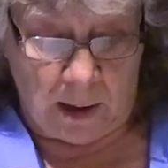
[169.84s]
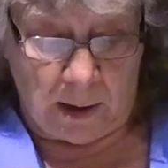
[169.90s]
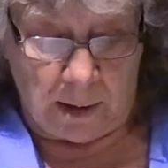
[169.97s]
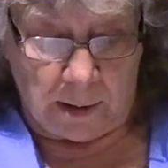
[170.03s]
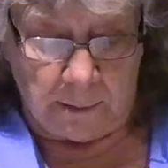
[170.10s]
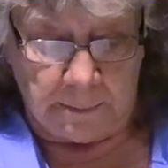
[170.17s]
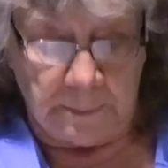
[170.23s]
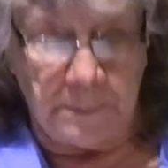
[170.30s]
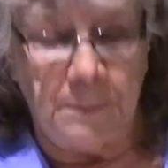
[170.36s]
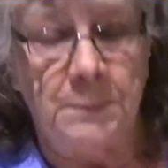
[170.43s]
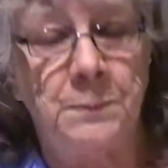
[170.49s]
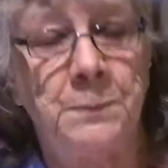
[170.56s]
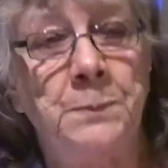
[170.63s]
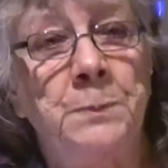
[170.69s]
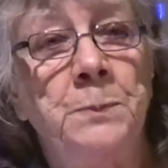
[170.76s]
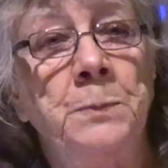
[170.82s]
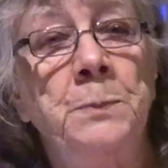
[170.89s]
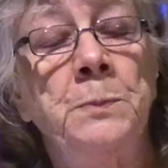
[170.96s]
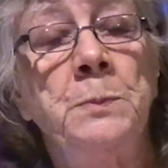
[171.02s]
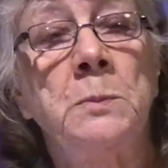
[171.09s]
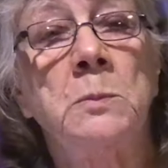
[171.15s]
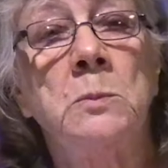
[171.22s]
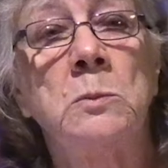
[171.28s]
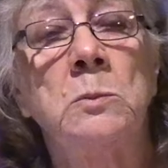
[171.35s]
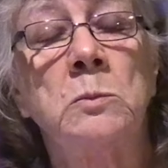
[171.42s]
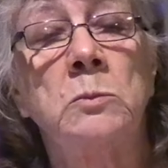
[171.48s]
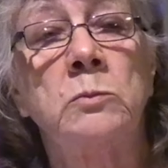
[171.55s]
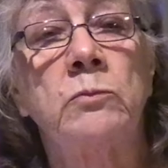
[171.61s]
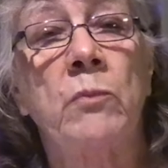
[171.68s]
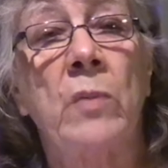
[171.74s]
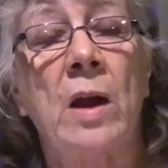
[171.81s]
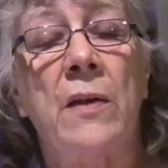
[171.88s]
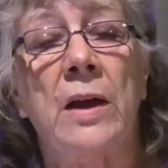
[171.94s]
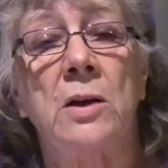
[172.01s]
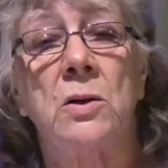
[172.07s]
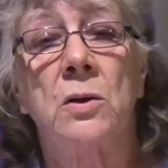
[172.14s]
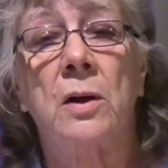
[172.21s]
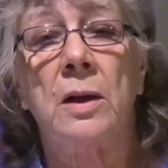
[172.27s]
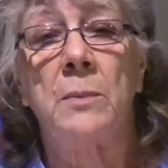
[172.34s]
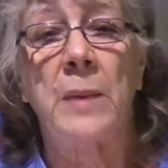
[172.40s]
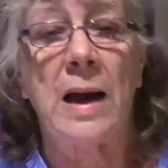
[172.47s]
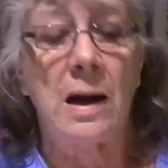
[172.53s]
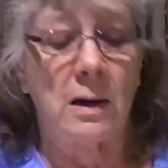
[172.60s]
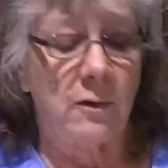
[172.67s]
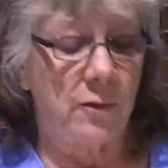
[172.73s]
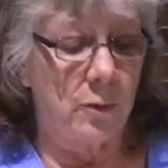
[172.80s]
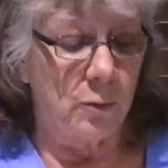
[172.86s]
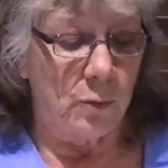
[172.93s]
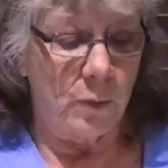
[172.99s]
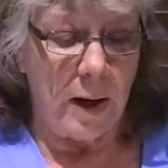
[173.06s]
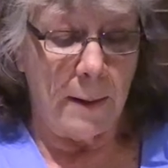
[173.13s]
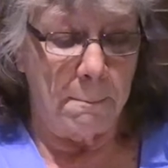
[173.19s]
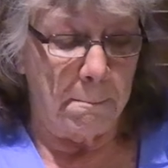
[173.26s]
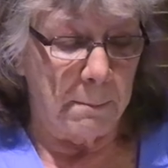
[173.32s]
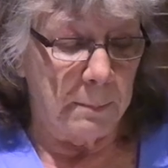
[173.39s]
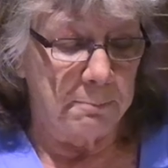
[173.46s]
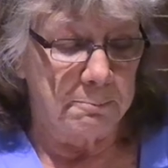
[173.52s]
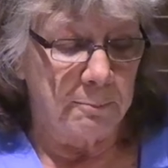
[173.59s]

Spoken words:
They took it back from Rome.